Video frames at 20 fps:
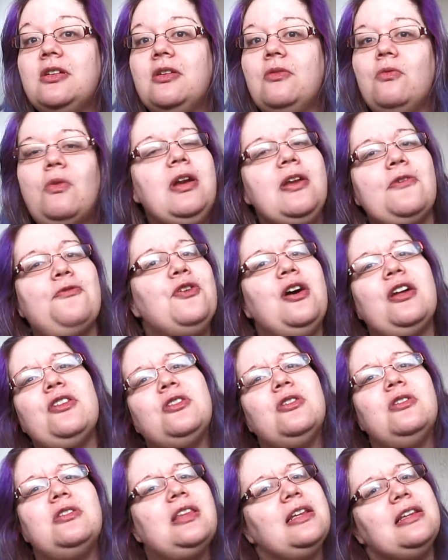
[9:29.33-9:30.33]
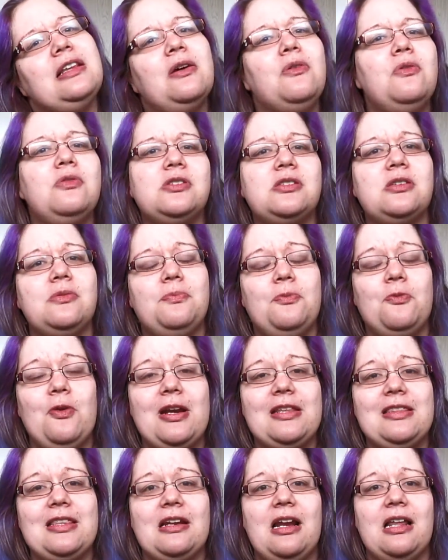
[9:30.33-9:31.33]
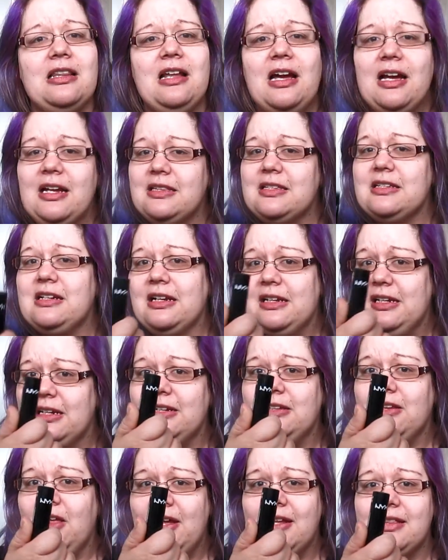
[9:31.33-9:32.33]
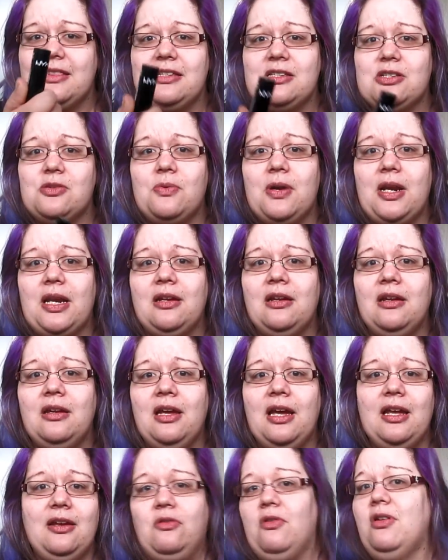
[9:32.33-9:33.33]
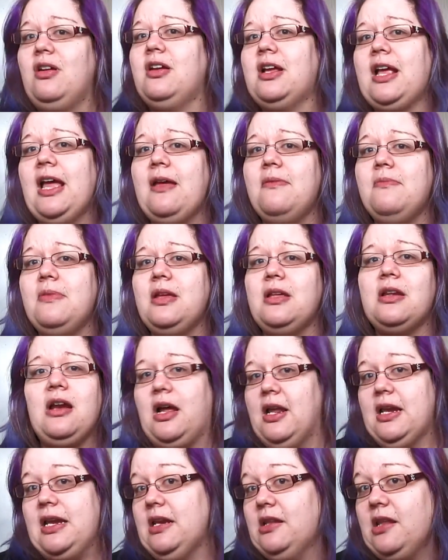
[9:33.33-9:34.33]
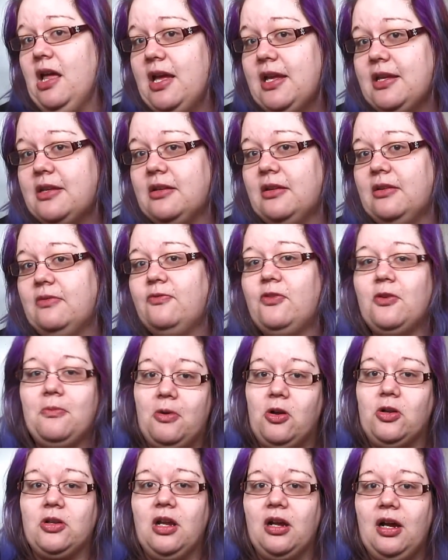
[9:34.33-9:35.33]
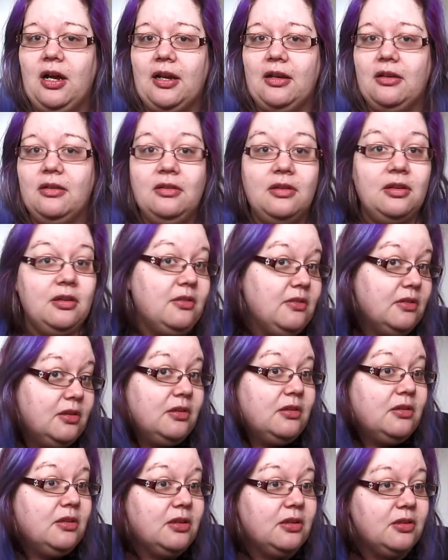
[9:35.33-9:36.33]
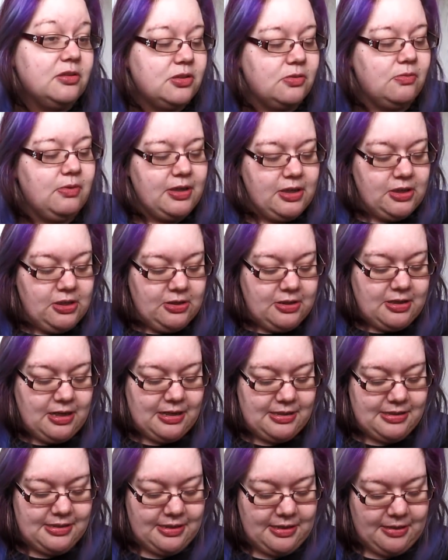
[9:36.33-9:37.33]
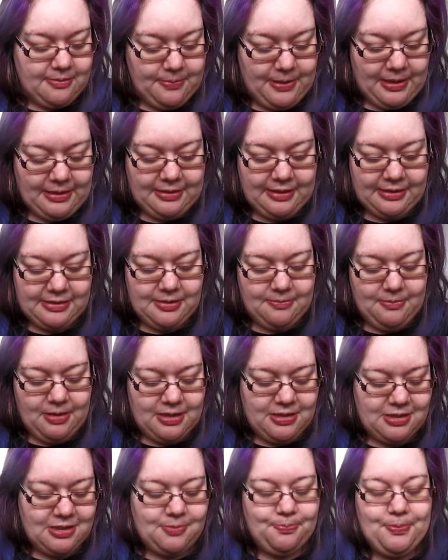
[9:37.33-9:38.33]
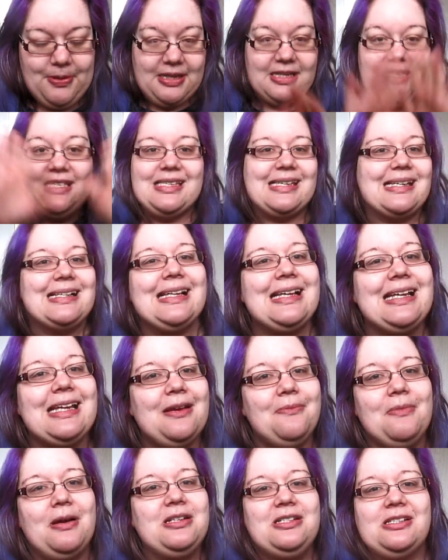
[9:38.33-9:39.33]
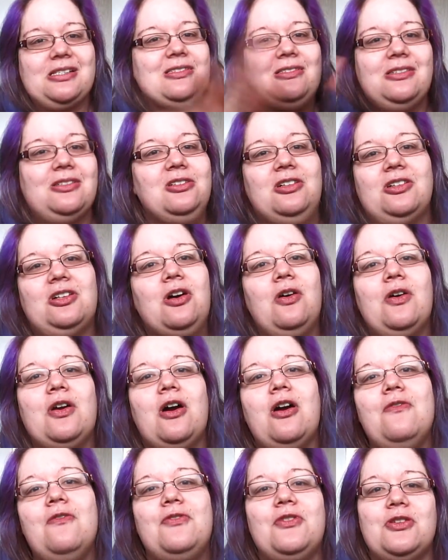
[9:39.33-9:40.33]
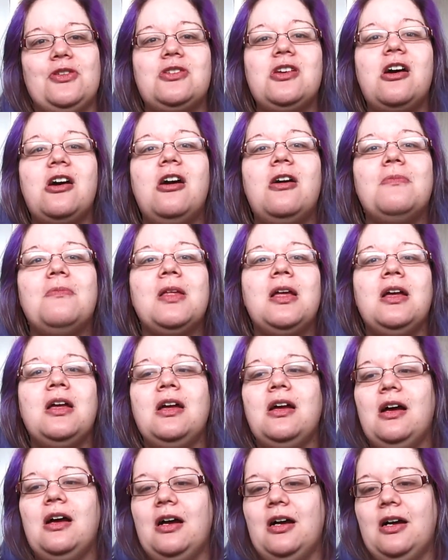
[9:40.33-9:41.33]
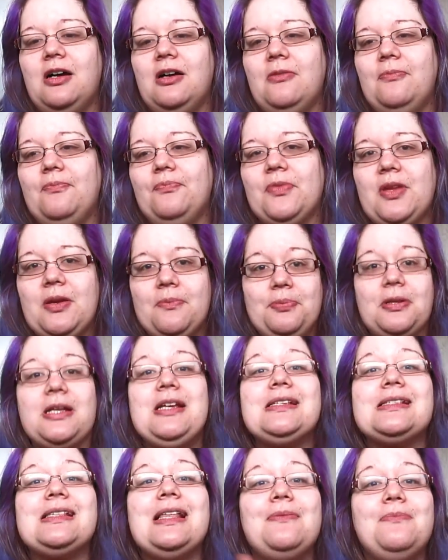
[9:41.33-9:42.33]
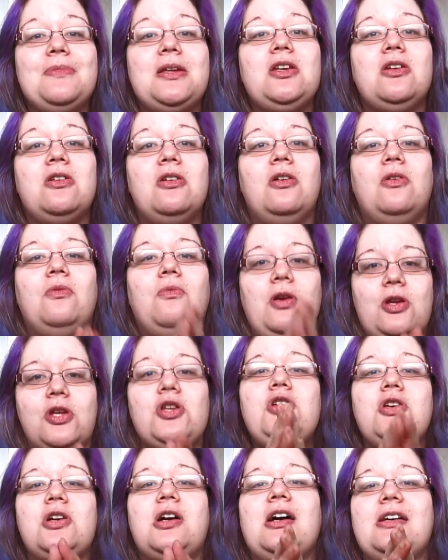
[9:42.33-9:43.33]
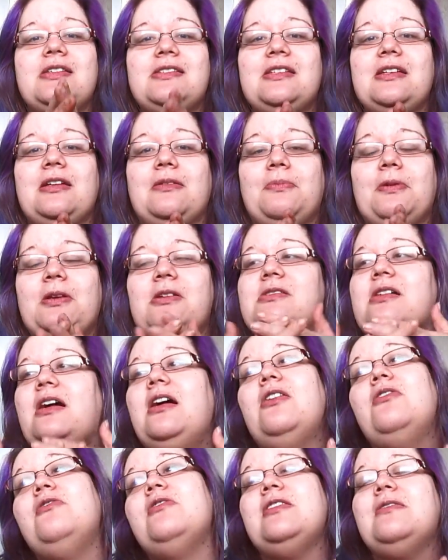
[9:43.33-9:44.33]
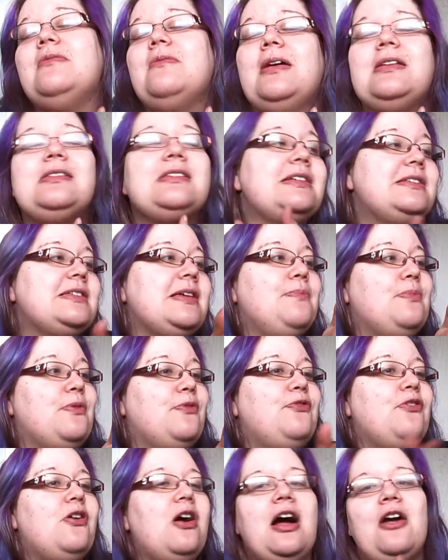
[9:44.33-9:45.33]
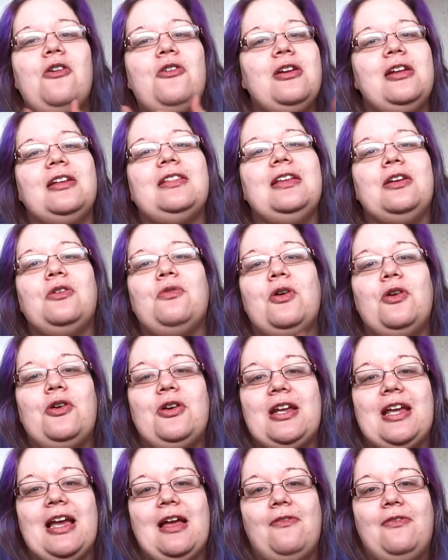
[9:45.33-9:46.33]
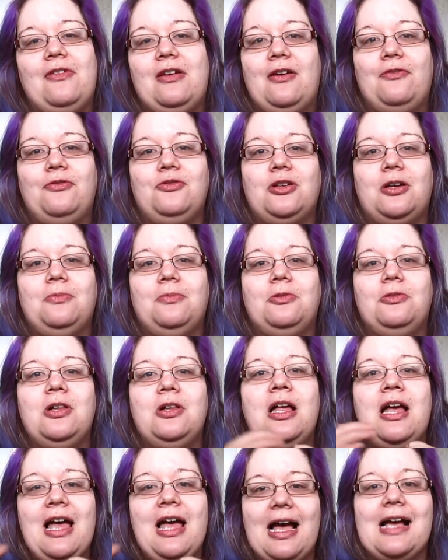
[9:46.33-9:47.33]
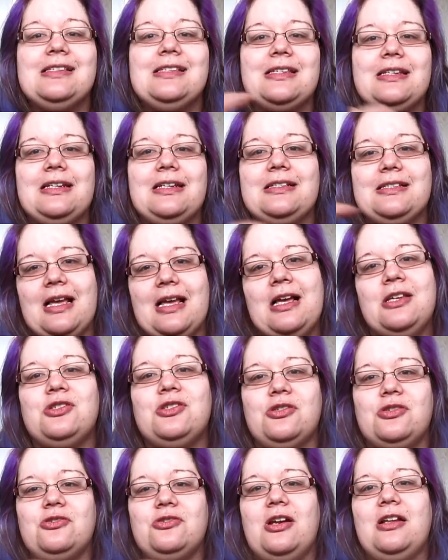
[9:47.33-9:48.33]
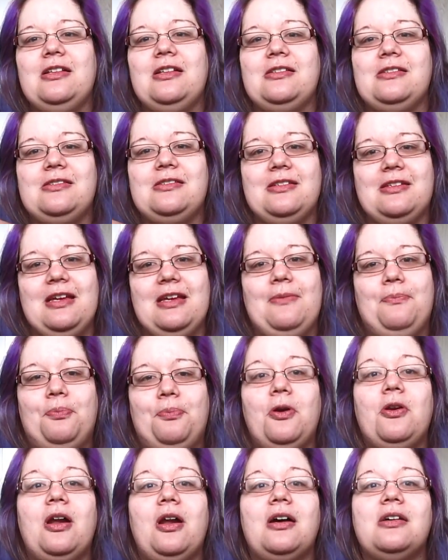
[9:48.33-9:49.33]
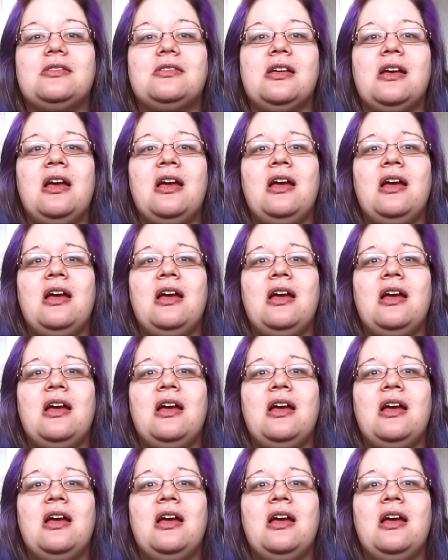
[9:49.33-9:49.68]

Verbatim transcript: What if I thought that that was the red that I liked and I didn't like this red and when it came in I didn't like it from online? So what do you guys think about this? Am I just being silly? Am I just, you know, going over the top? Um, please let me know what you guys think because I already, as I said before, I already think we already have enough trouble as it is as Australians to get products.